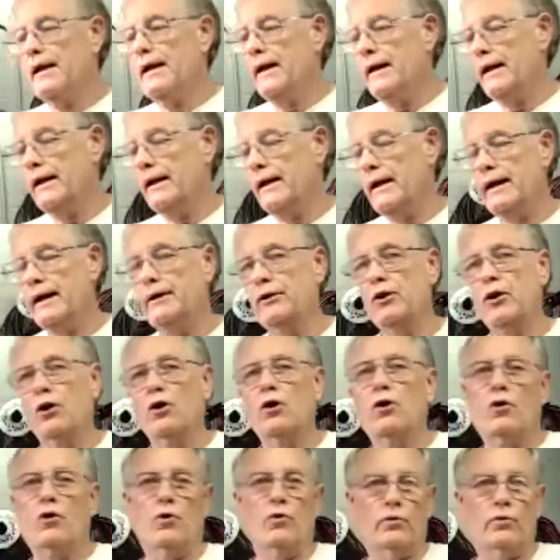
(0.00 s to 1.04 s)
And I
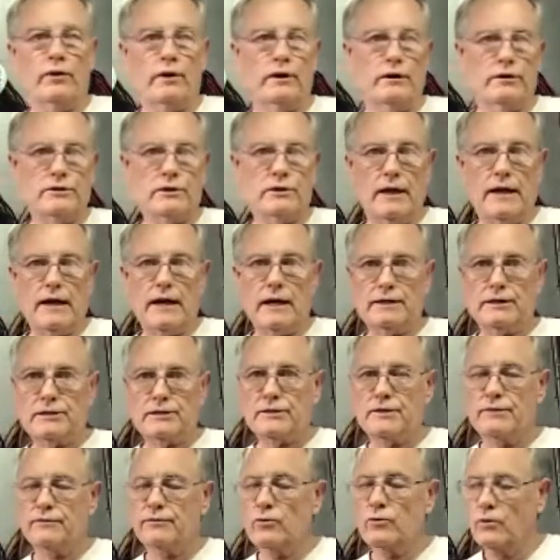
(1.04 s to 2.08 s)
know there's
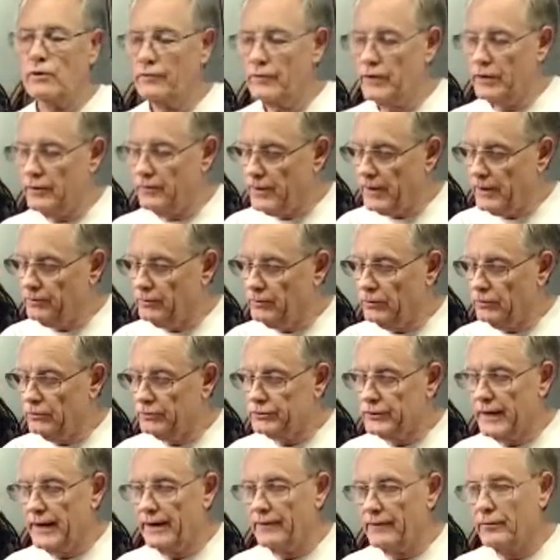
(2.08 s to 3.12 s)
lots of Corvair people
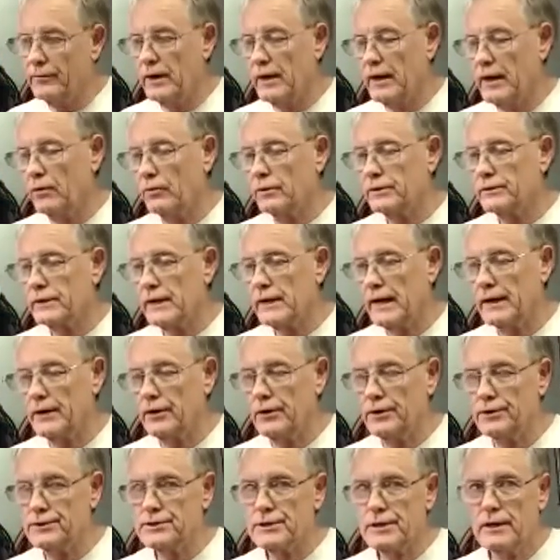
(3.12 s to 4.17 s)
driving around with
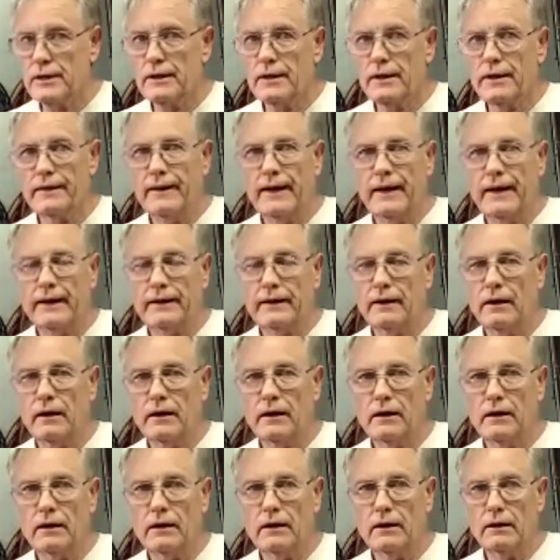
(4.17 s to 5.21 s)
tires that
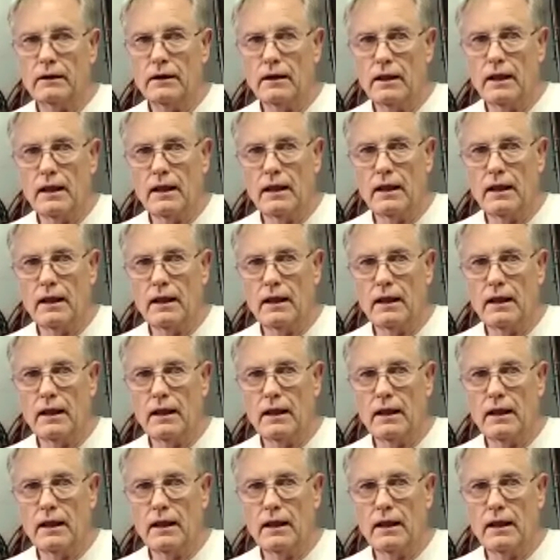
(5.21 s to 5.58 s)
are